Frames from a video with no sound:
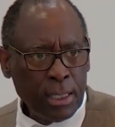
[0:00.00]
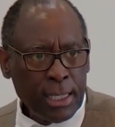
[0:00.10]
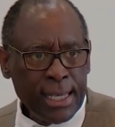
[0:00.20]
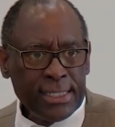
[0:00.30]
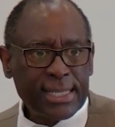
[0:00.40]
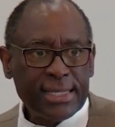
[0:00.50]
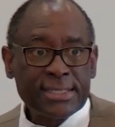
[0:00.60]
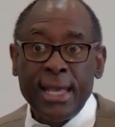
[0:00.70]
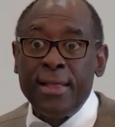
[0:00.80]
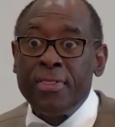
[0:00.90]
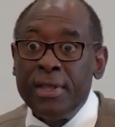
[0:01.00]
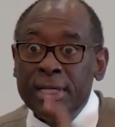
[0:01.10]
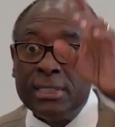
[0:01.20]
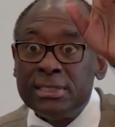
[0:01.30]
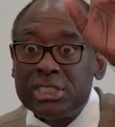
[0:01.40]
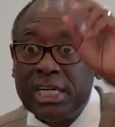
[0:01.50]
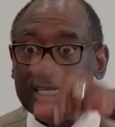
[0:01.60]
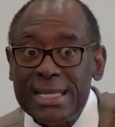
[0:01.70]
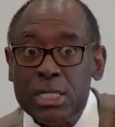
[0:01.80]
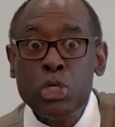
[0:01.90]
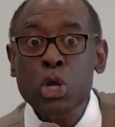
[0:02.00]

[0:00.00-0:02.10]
He says, "She didn't